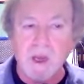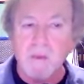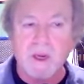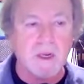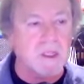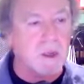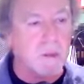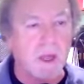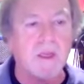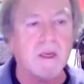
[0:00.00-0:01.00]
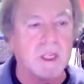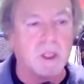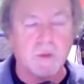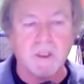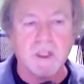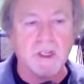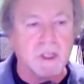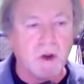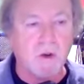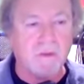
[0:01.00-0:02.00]
because the melodies were just
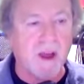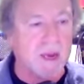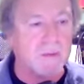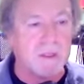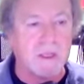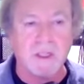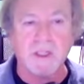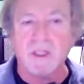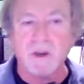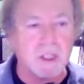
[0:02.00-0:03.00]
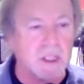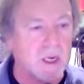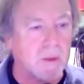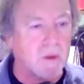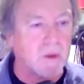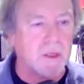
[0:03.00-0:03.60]
so fabulous and so singable